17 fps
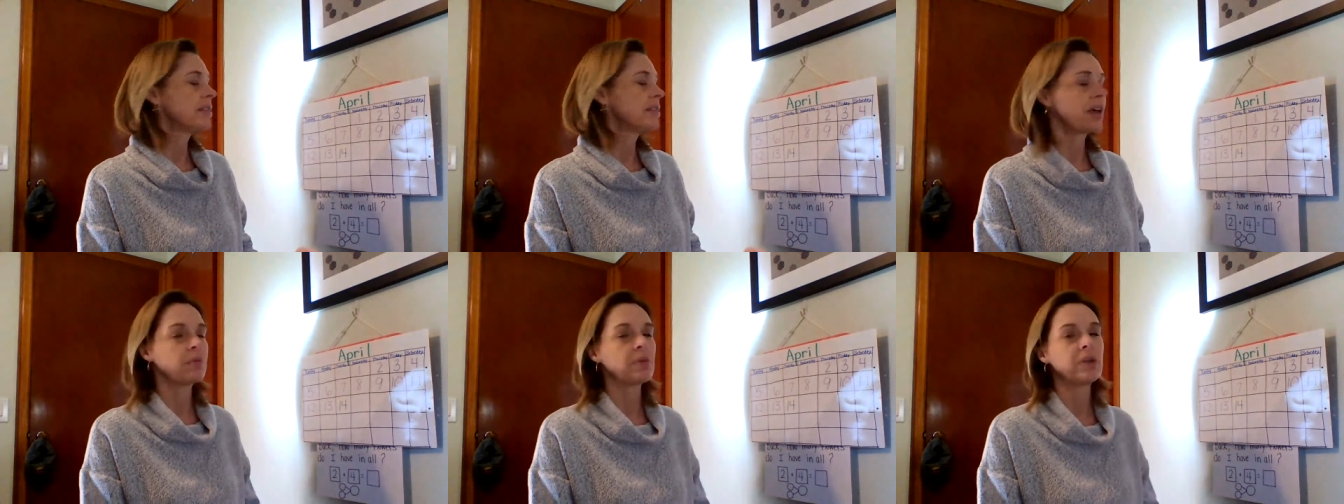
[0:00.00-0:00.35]

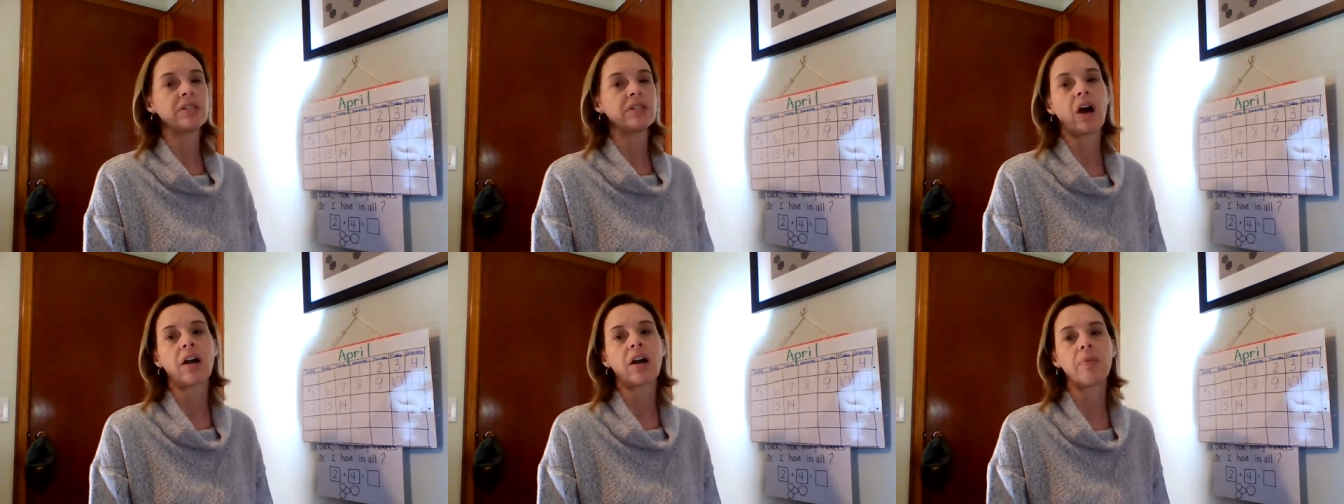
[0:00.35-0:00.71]
then we
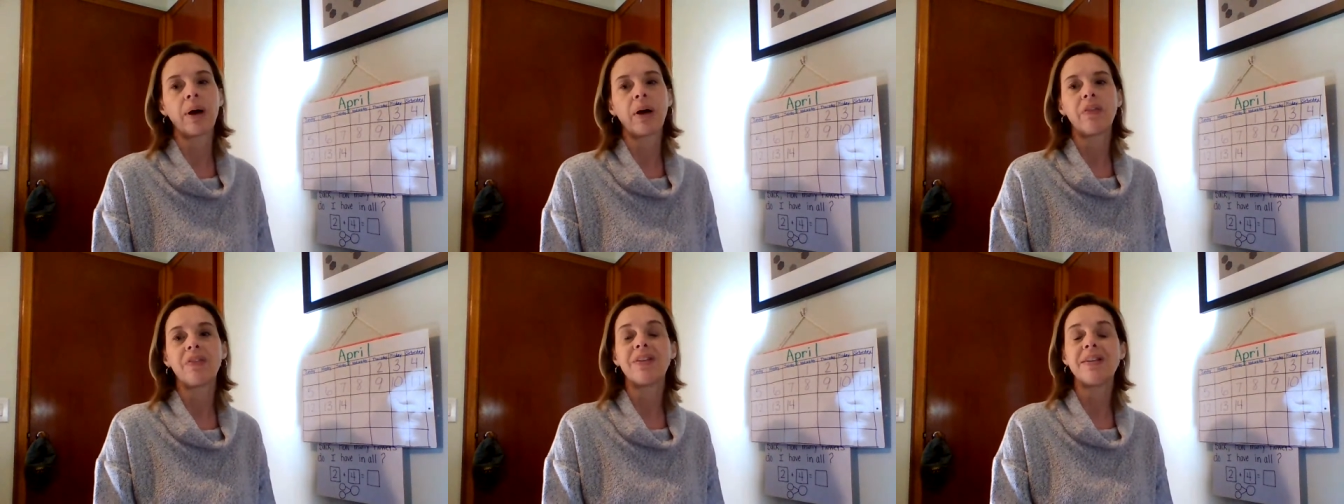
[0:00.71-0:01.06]
talk
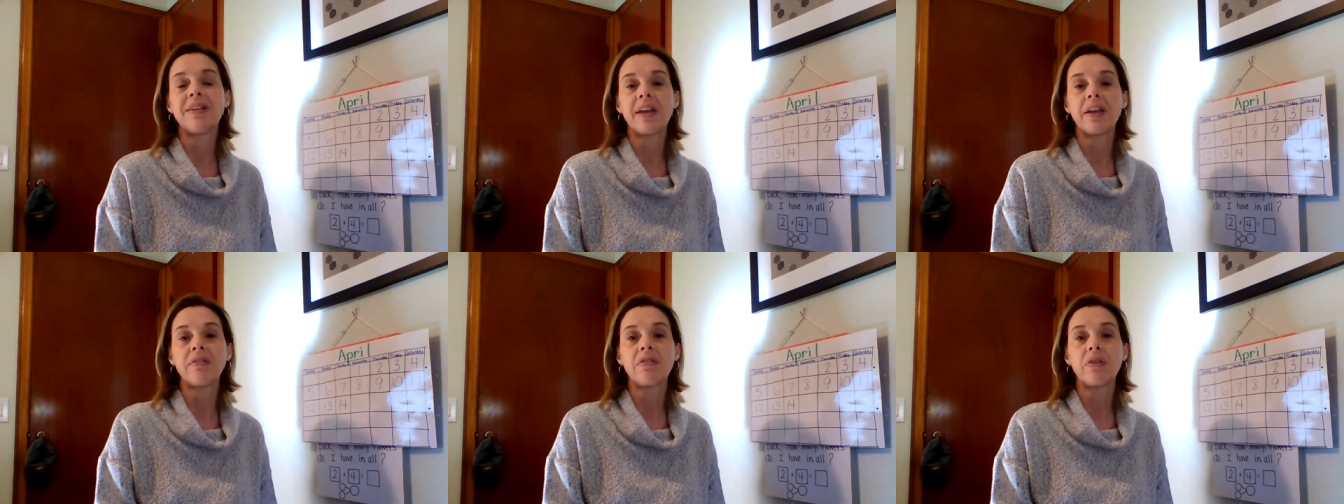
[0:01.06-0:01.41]
about the
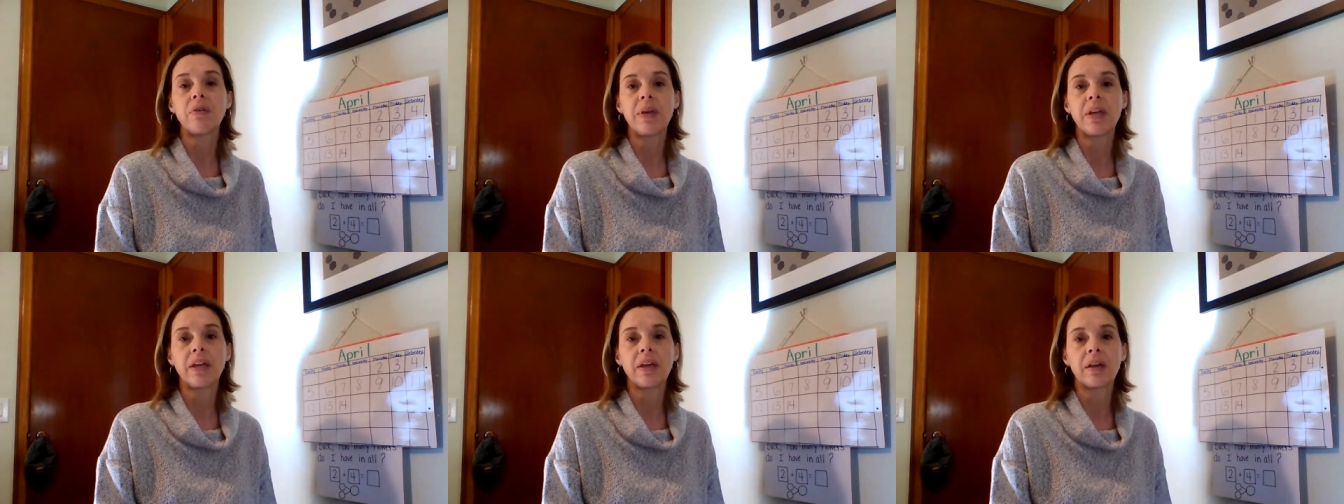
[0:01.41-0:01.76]
day of the
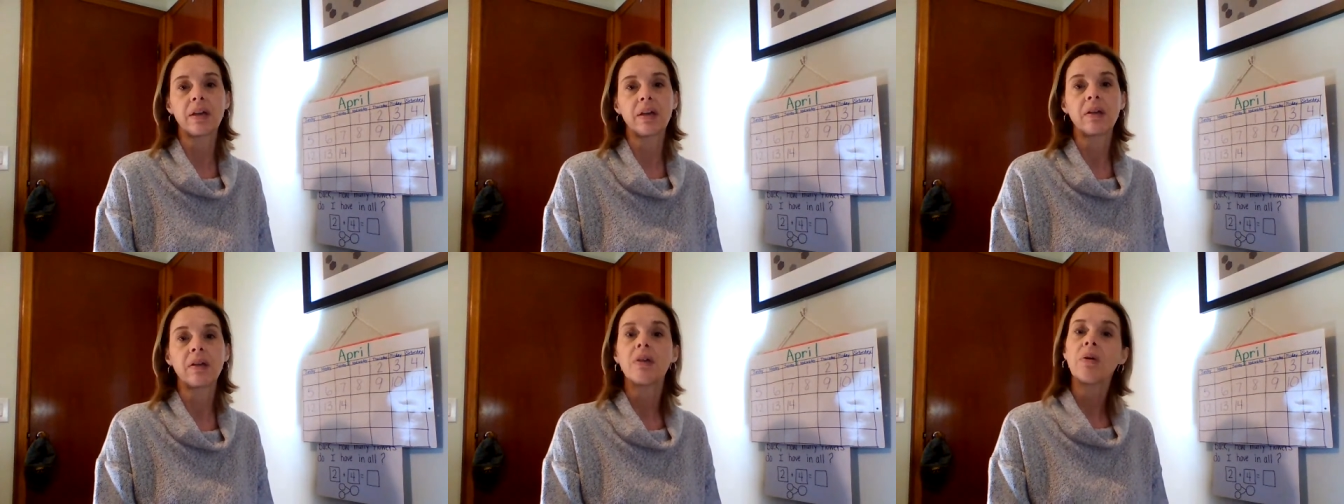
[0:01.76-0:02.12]
week.
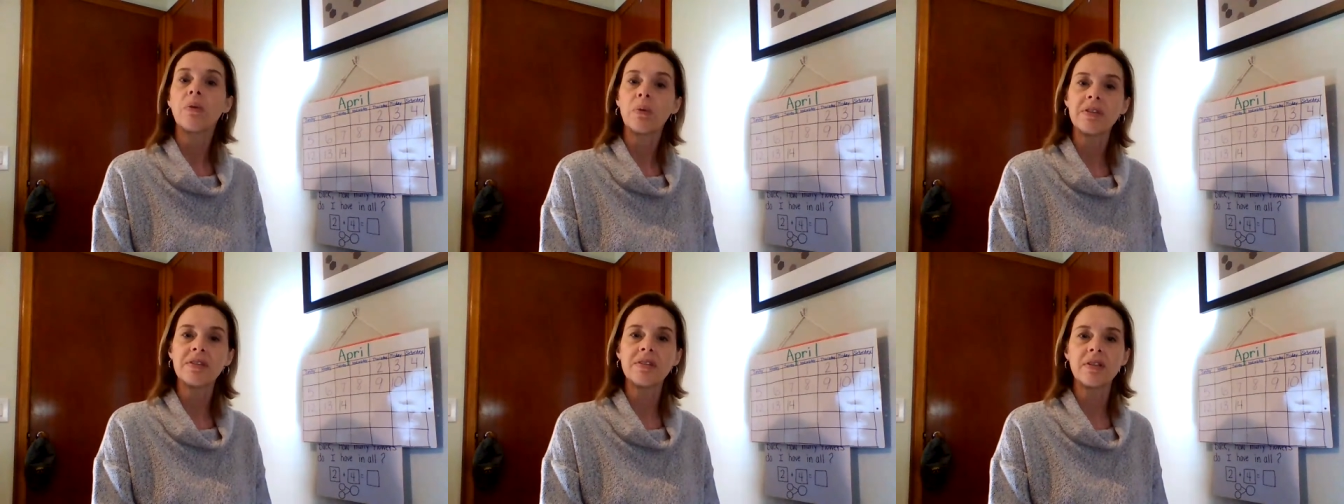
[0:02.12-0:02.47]

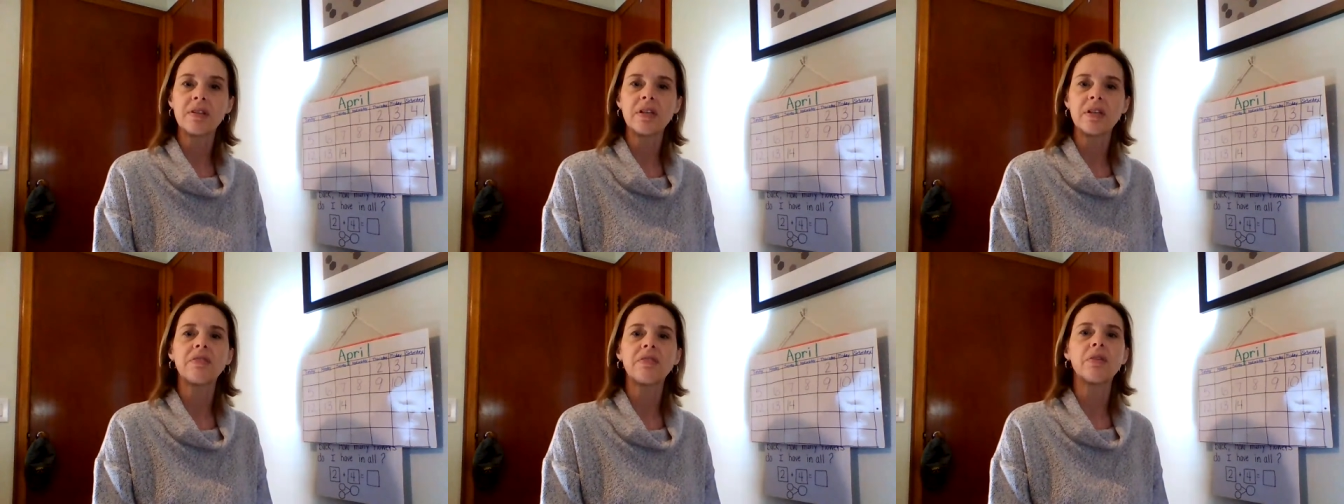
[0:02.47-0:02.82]
What's the
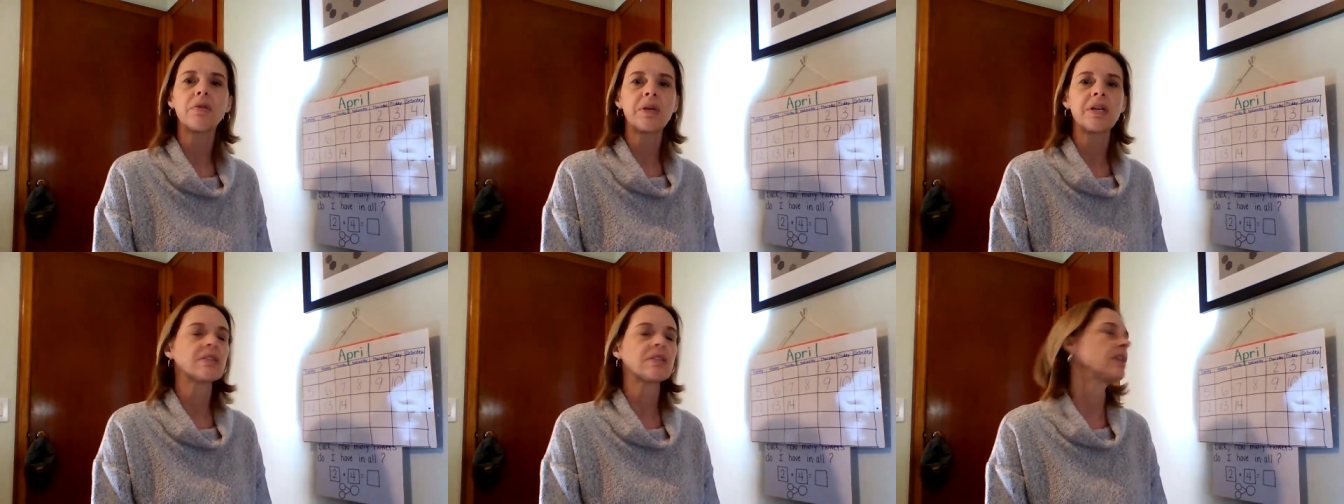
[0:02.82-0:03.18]
day of the
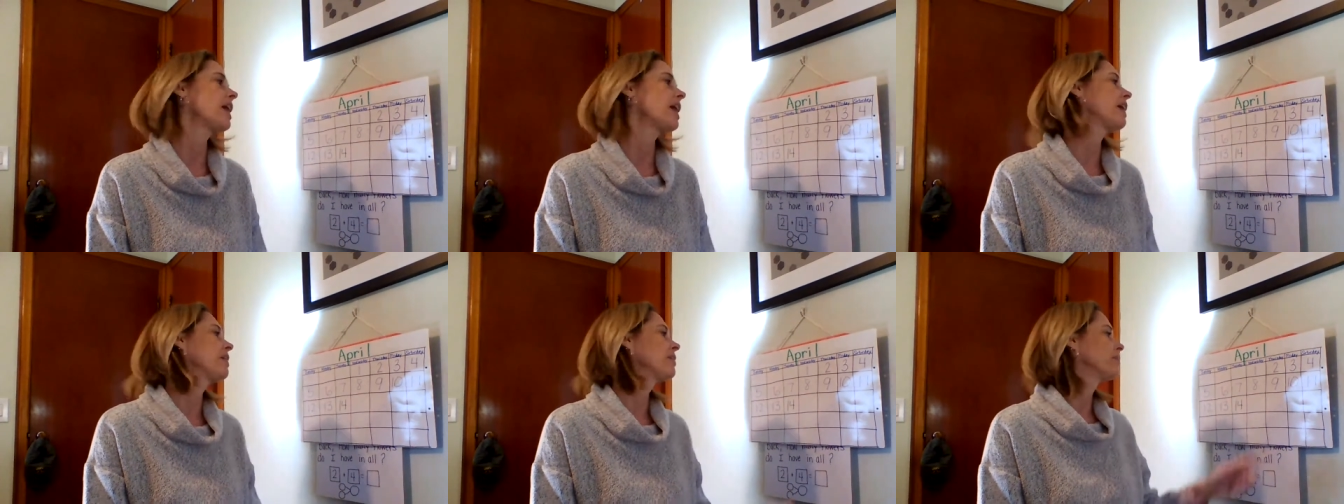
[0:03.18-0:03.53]
week
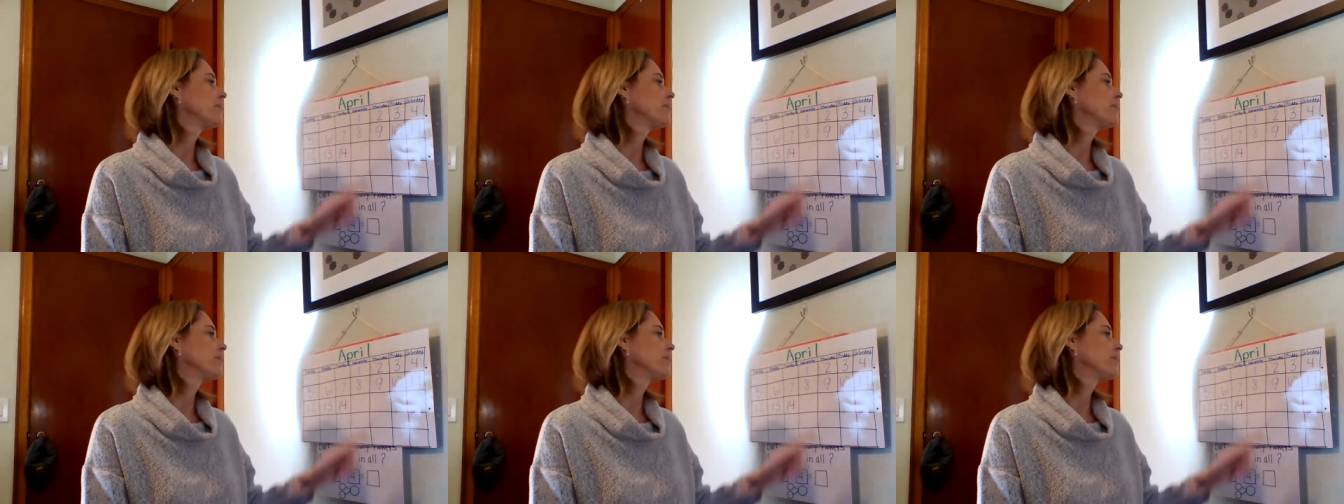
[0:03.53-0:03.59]
today?